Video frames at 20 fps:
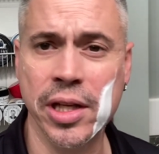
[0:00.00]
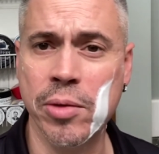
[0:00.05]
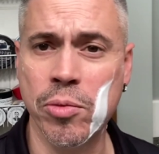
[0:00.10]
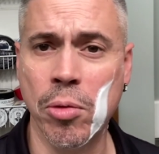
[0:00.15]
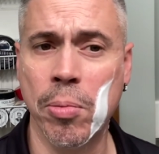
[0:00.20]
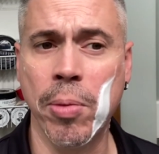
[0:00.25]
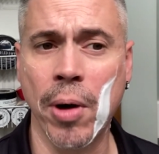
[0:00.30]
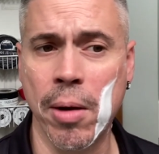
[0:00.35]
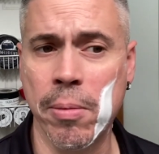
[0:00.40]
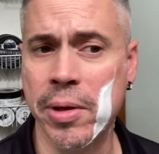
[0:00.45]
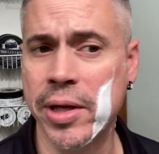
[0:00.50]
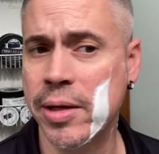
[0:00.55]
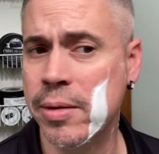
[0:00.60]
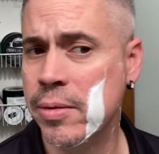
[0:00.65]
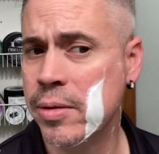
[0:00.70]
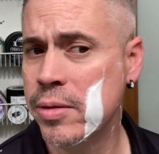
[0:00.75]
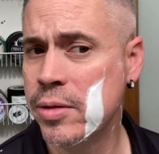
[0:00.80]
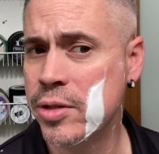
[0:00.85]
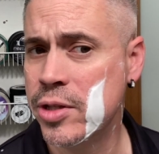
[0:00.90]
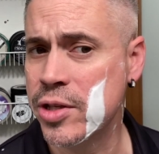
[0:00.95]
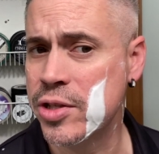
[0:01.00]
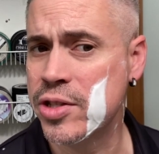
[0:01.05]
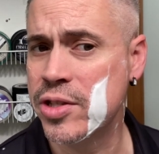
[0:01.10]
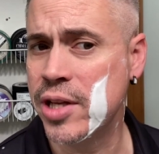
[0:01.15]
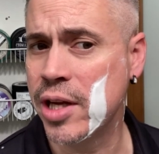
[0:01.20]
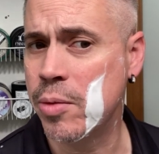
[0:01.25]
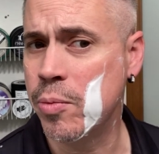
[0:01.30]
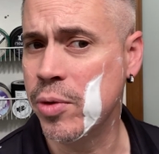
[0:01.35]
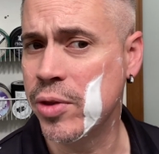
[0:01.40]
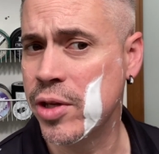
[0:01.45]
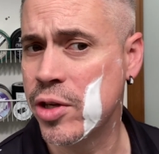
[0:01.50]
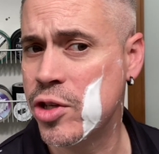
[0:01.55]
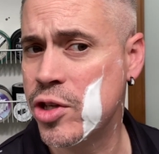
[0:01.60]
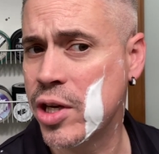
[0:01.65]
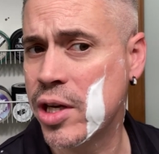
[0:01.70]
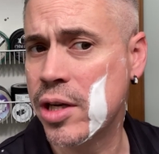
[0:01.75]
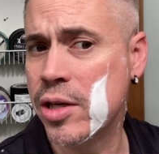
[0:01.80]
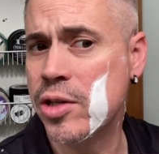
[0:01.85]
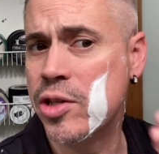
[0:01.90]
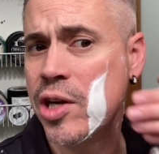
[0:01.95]
will probably just stick with the
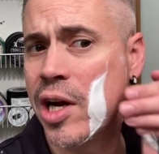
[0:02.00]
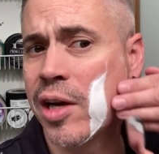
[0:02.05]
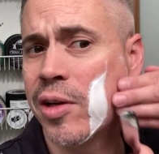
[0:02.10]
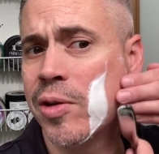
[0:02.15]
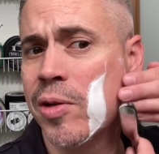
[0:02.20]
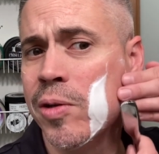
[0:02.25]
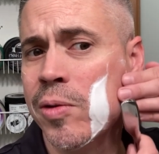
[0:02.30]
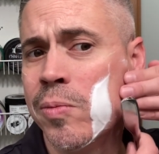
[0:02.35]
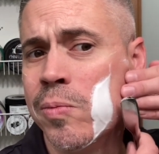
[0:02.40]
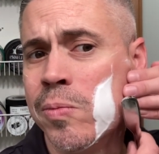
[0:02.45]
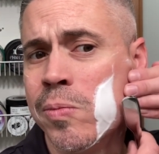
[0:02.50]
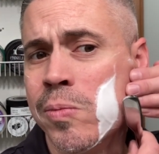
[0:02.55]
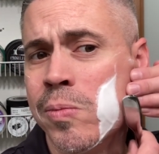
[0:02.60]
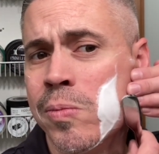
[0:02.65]
Schick injector